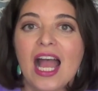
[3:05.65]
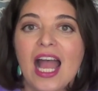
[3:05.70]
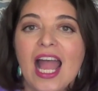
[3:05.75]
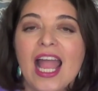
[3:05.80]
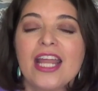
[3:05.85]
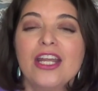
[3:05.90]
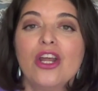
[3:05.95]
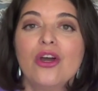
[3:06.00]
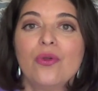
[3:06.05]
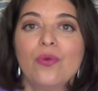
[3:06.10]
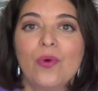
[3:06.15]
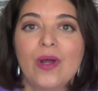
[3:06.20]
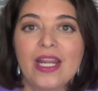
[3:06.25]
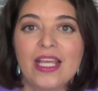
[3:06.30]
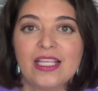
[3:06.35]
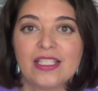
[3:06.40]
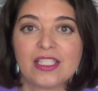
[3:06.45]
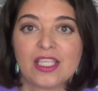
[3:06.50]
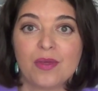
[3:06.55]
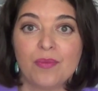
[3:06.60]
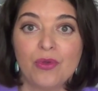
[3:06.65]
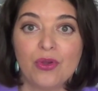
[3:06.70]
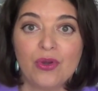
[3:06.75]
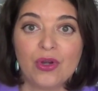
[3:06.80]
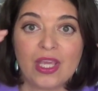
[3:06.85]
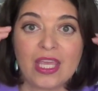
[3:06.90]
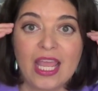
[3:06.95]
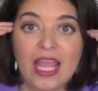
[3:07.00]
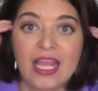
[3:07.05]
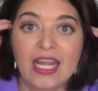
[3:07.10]
I know what he's
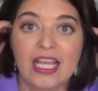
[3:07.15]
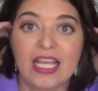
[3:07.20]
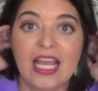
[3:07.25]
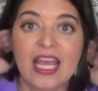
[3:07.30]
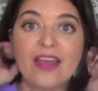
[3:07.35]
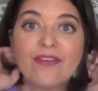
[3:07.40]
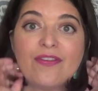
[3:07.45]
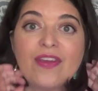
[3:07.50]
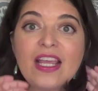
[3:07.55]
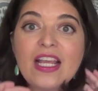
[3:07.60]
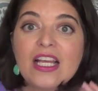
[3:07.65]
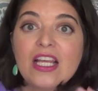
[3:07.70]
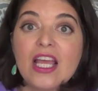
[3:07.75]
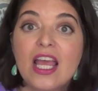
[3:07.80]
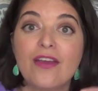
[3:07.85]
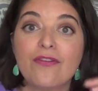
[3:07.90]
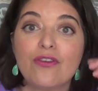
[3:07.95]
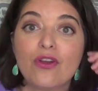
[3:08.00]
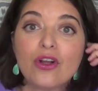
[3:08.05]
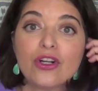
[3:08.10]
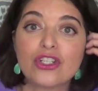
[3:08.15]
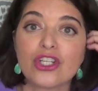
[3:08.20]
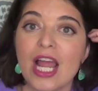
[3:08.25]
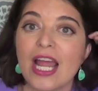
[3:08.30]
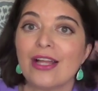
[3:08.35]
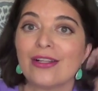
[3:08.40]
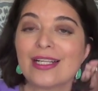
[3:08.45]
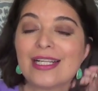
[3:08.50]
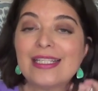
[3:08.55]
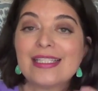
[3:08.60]
communicating. If your
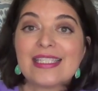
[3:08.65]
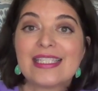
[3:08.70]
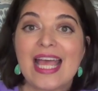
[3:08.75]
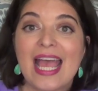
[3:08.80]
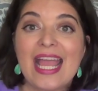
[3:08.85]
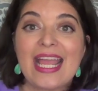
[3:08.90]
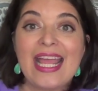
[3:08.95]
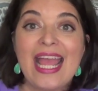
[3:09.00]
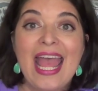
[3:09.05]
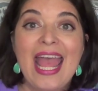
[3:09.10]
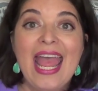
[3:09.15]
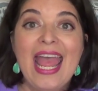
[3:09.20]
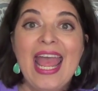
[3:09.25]
child can say